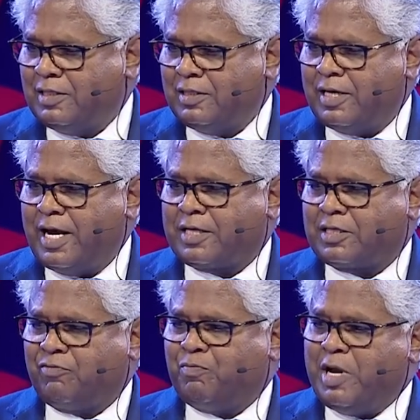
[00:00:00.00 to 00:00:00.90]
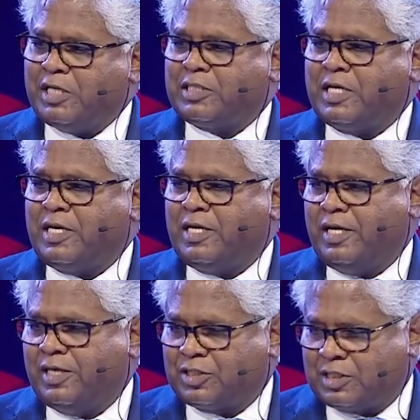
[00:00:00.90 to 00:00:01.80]
the act of blessing
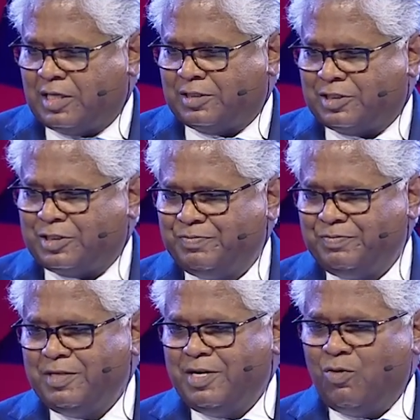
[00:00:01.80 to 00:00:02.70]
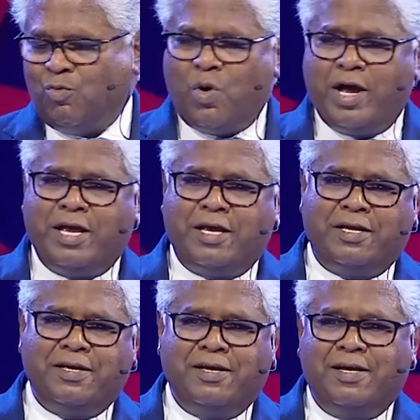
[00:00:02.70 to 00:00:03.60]
his sons.
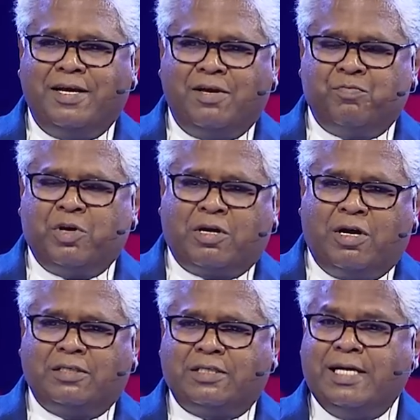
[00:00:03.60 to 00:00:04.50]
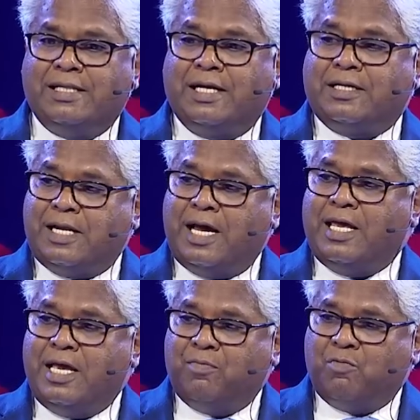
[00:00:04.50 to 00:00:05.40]
Why? Because in the
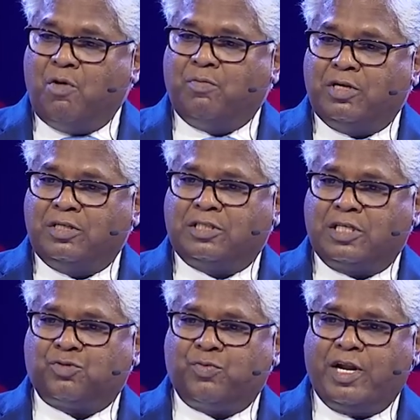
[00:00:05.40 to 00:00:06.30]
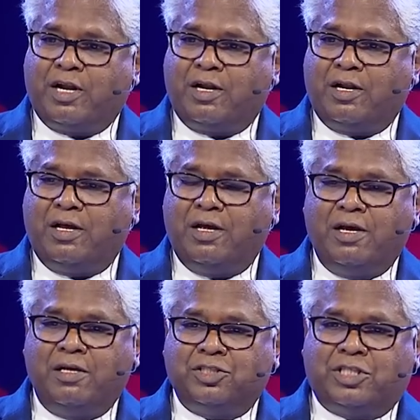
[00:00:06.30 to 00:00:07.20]
dying moments is when
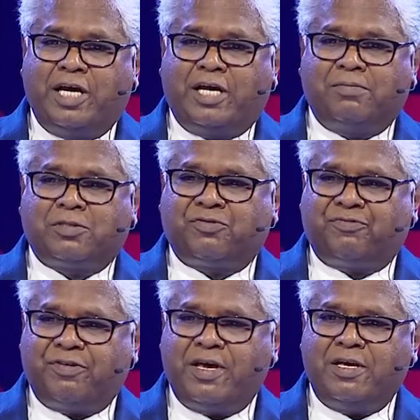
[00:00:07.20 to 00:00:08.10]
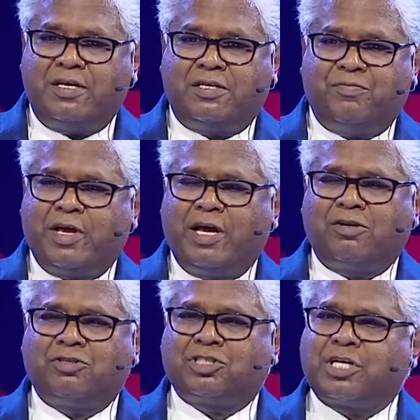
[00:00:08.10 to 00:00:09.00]
Jacob's faith began
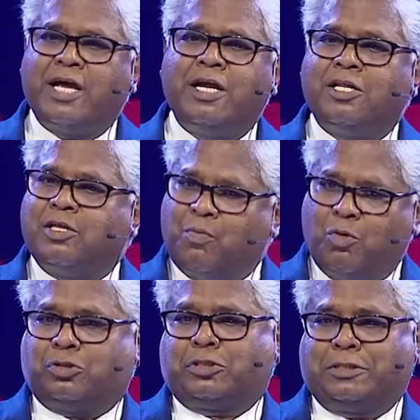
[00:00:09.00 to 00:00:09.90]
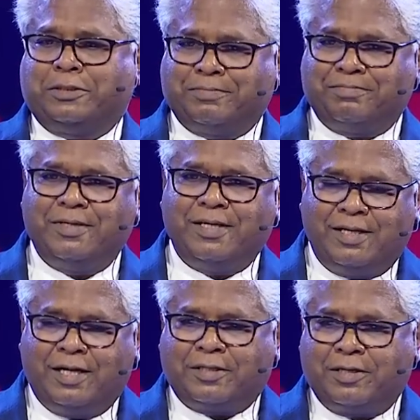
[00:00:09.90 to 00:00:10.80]
to shine the most,
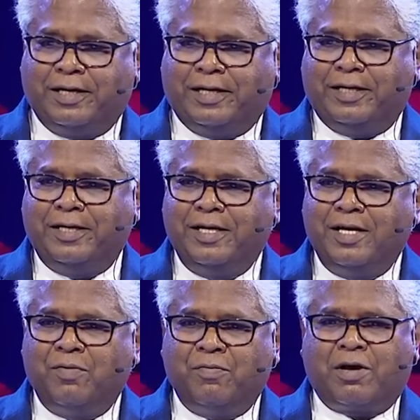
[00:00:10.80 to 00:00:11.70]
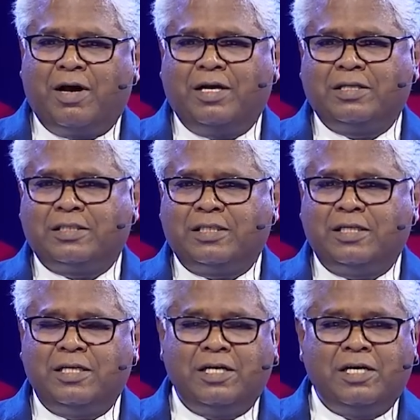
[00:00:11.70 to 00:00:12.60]
literally, because
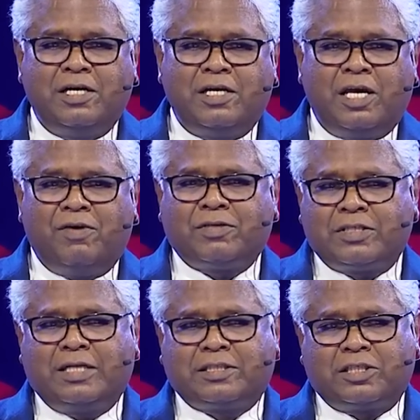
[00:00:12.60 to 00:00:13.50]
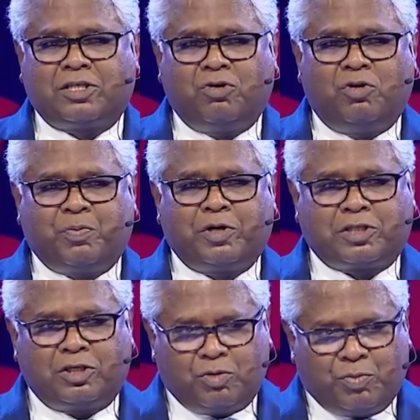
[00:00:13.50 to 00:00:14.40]
he was not such a good
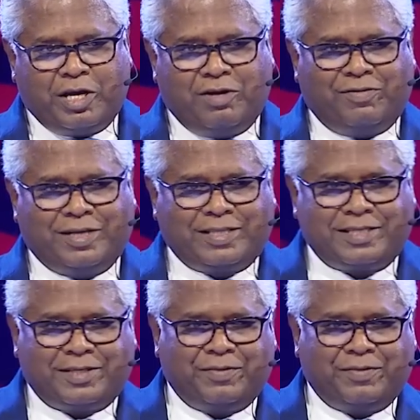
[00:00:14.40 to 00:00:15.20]
person to begin with.